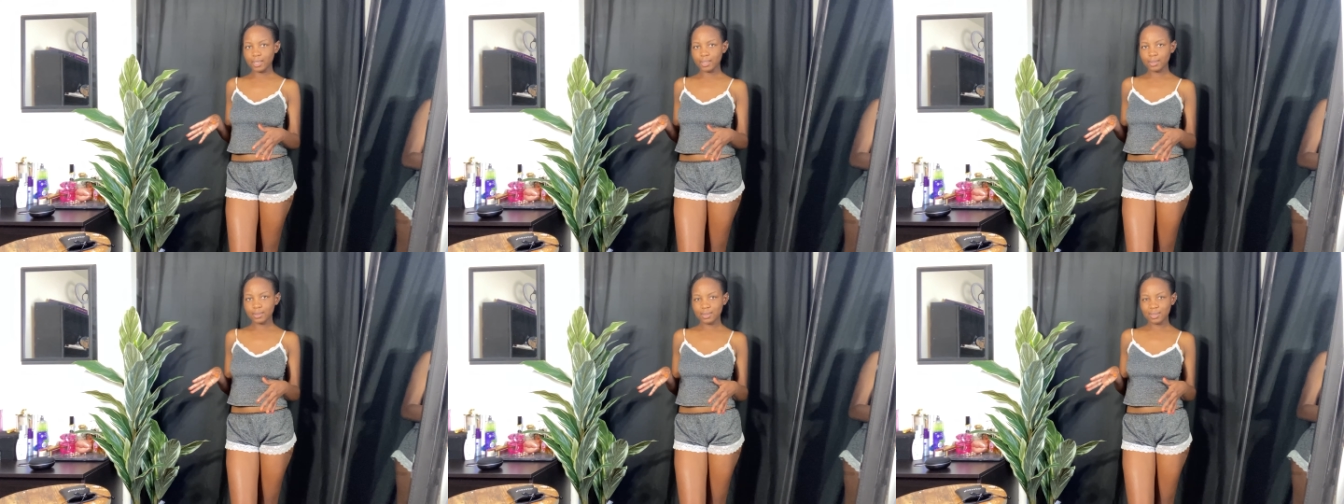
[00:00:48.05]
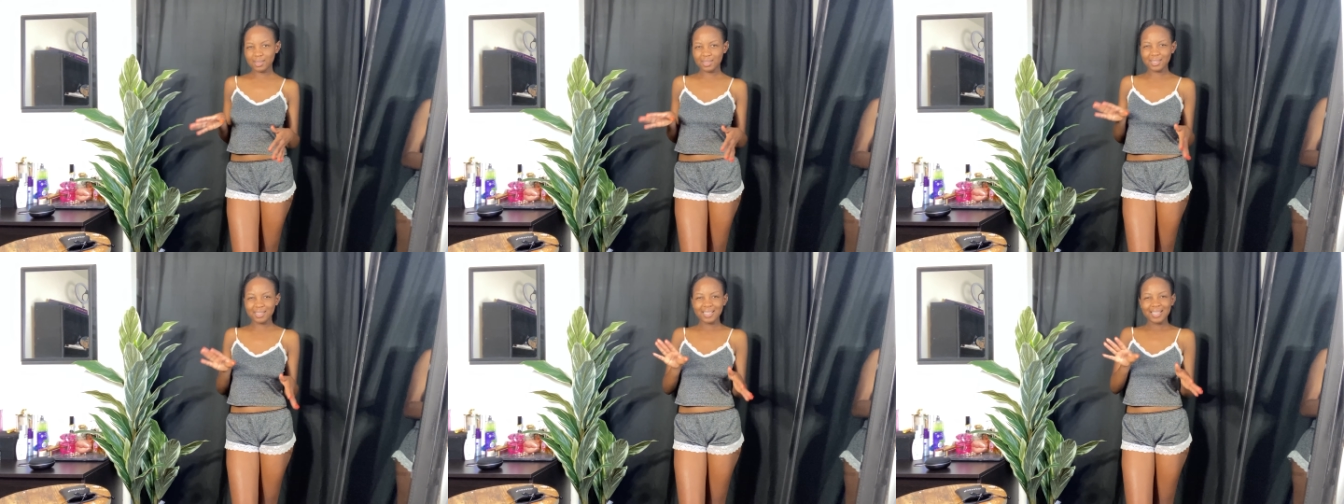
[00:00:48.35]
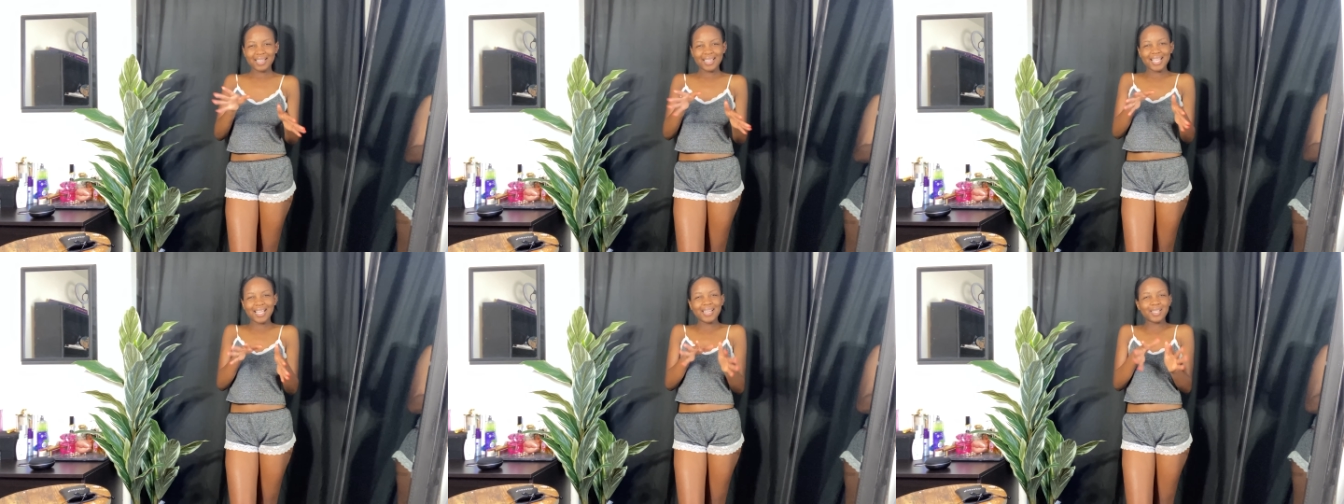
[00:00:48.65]
It's
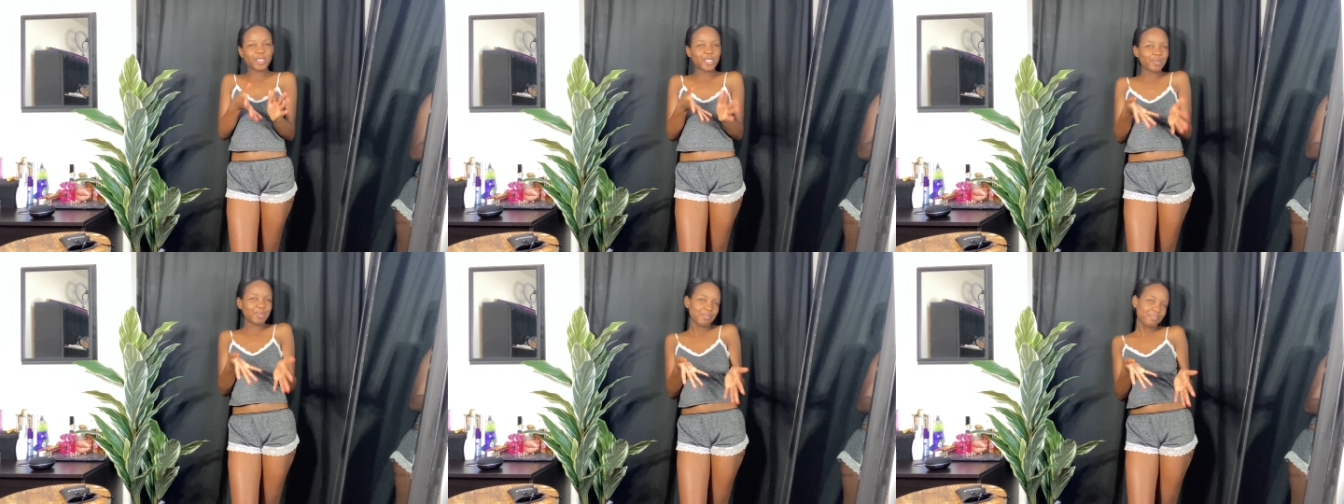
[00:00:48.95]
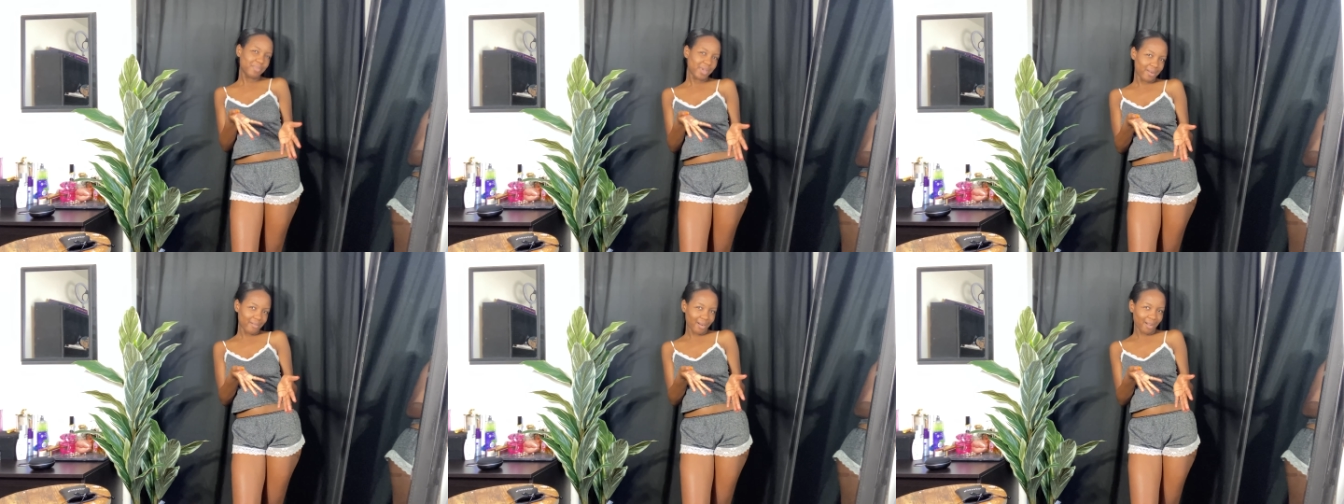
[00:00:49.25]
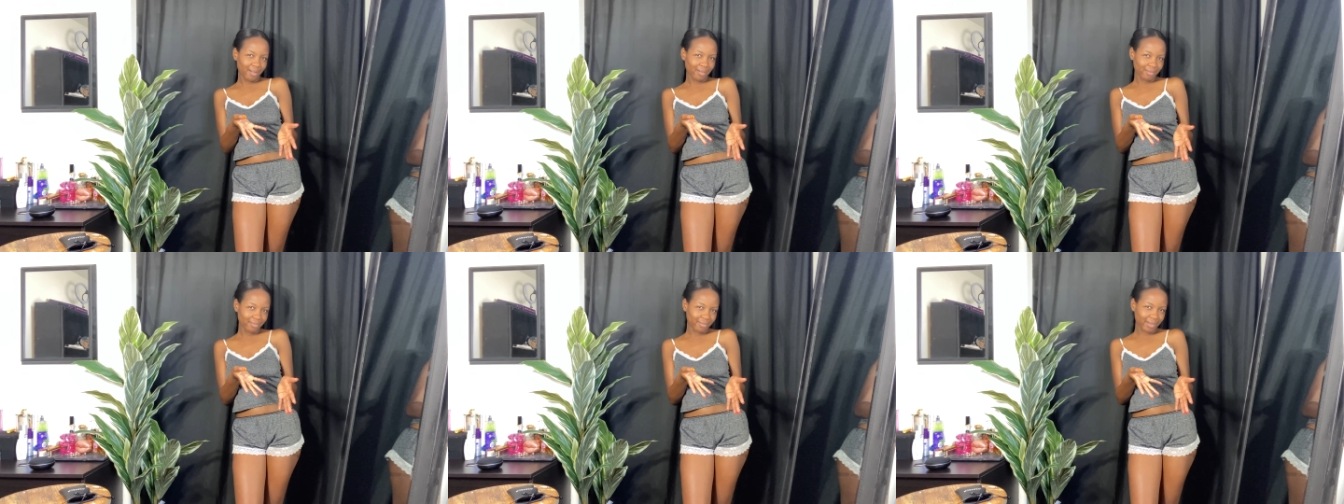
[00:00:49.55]
a little bit better,
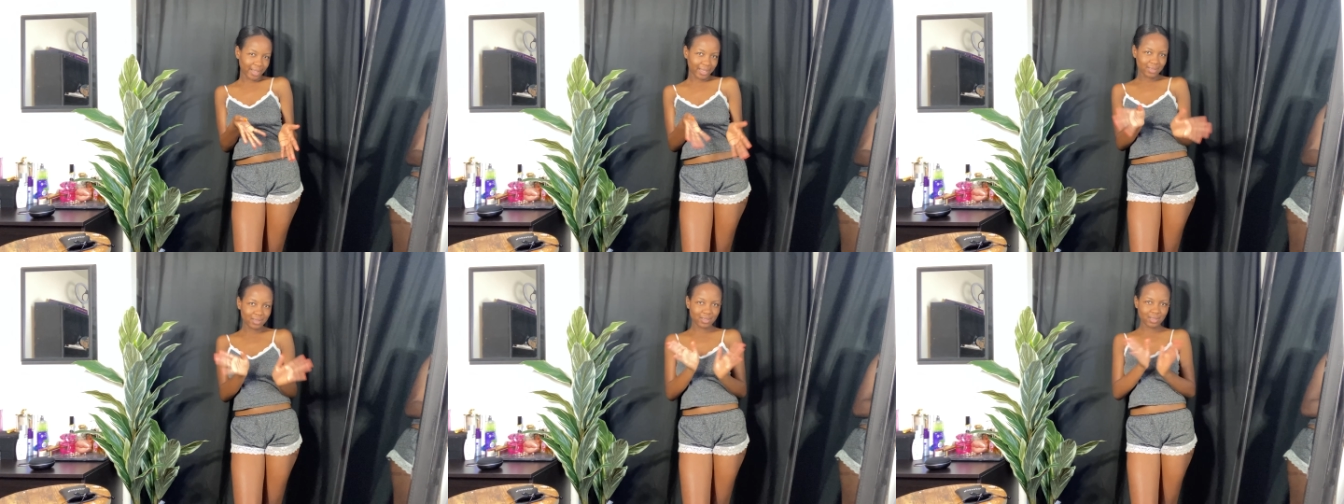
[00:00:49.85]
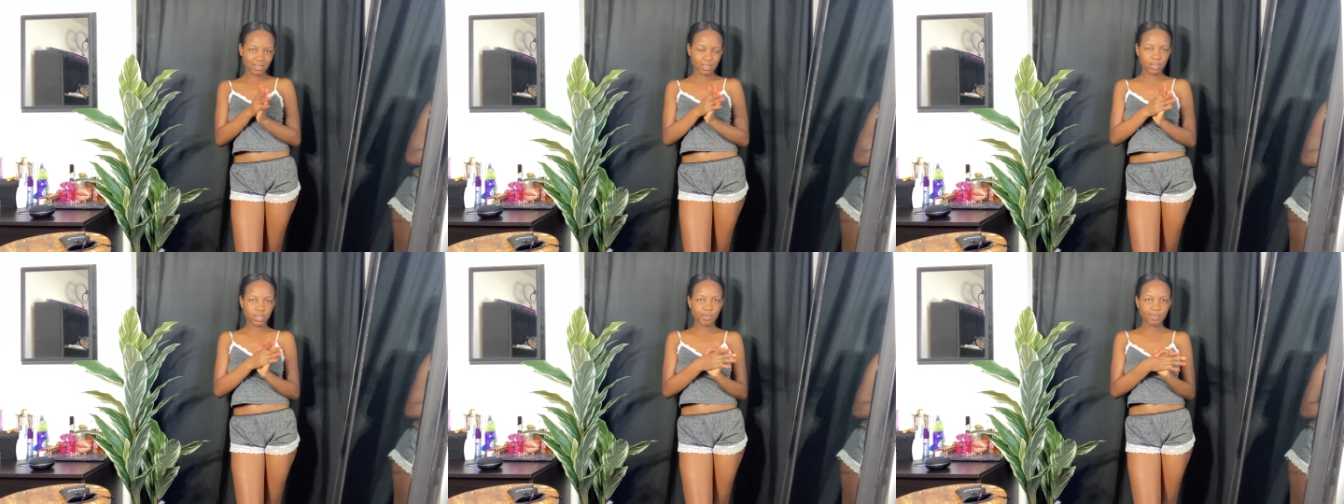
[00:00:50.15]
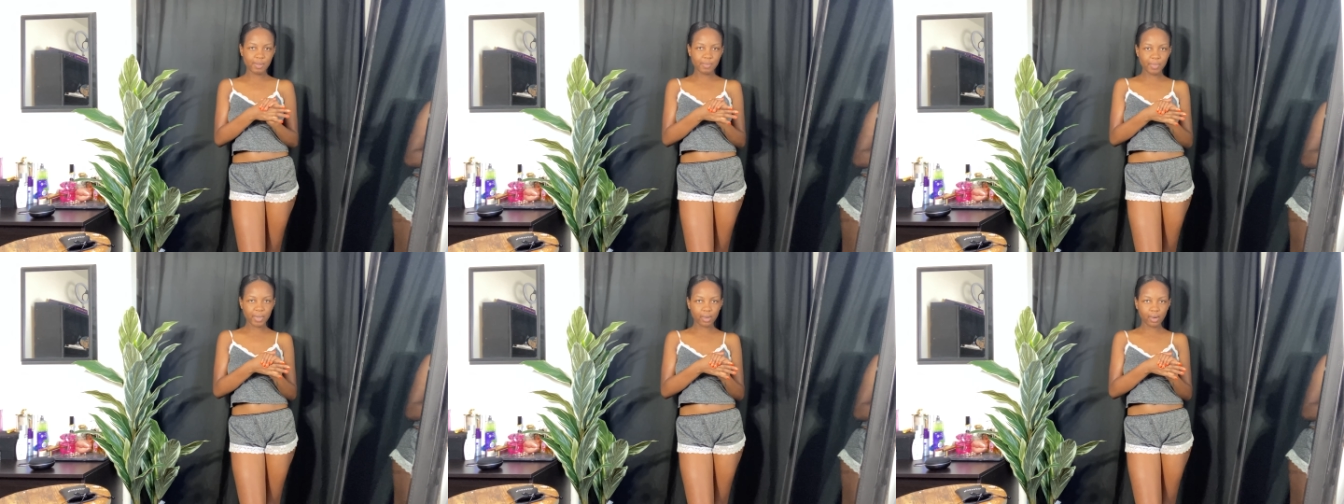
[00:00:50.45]
right? A little
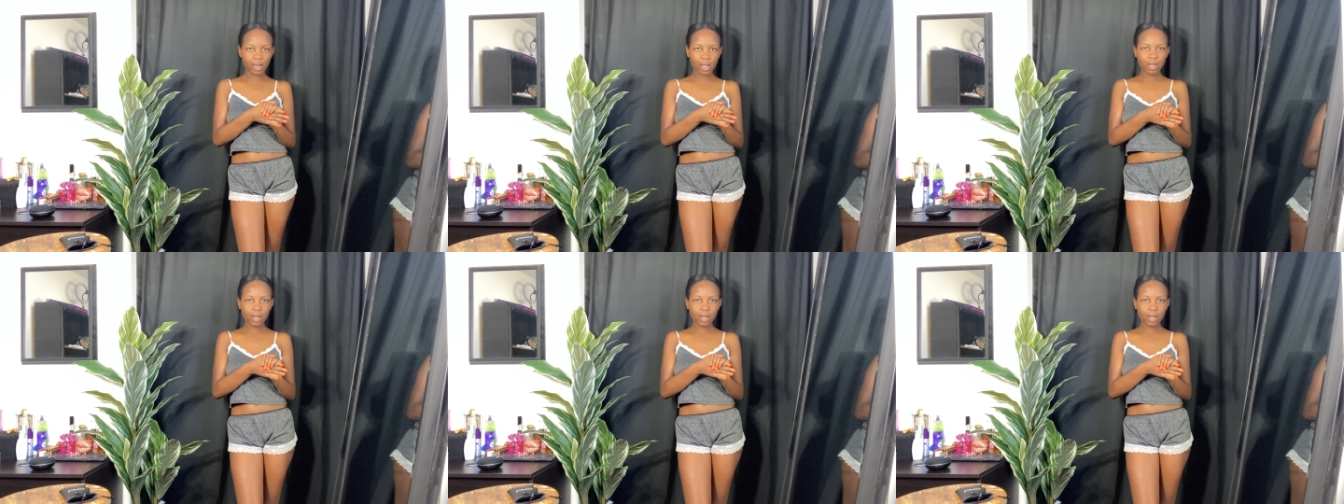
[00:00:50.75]
bit better.